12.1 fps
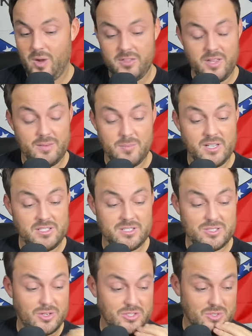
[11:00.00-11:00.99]
think Muss
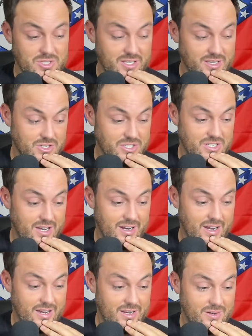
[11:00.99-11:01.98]
is also sitting there just saying,
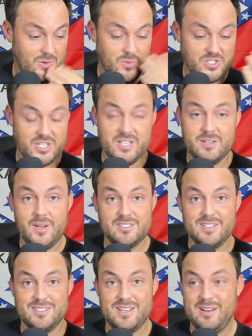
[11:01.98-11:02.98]
I, I wish he could make
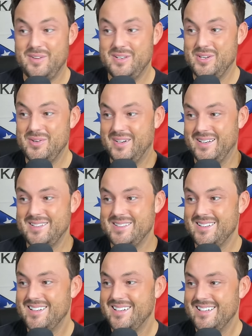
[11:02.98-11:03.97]
sense out of it too. Like
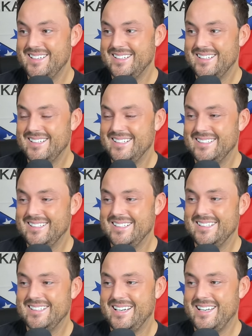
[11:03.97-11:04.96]
he's,
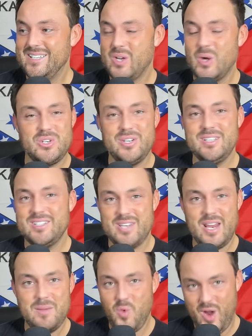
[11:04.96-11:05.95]
like he's coaching the
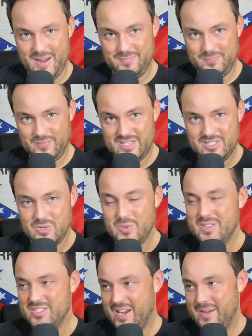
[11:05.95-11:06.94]
same way. He's doing
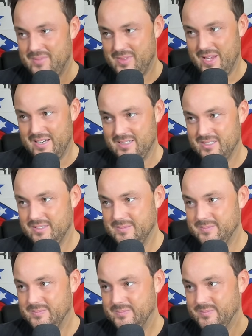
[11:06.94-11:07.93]
the same things.
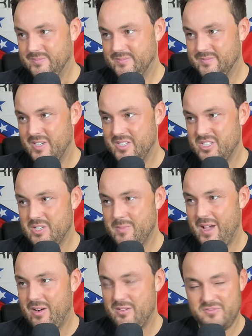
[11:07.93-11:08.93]
It's just a
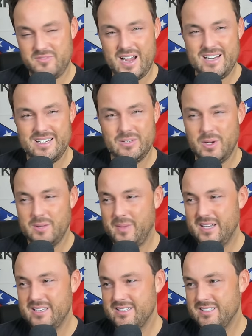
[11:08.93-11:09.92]
matter of finding what
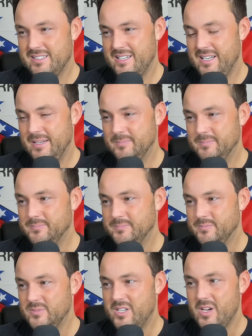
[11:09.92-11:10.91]
makes this team
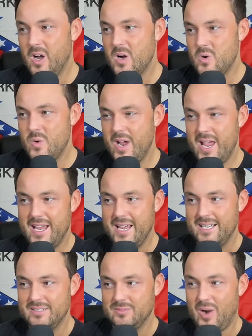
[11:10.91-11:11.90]
go.
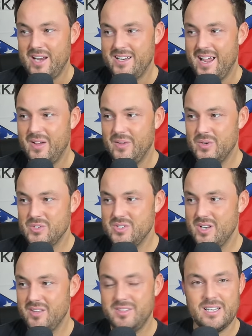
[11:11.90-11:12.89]
And right now, there's
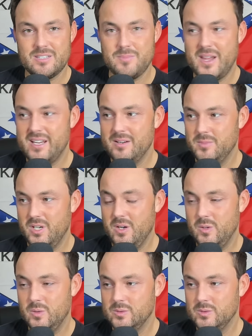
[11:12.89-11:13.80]
nothing that's making them go.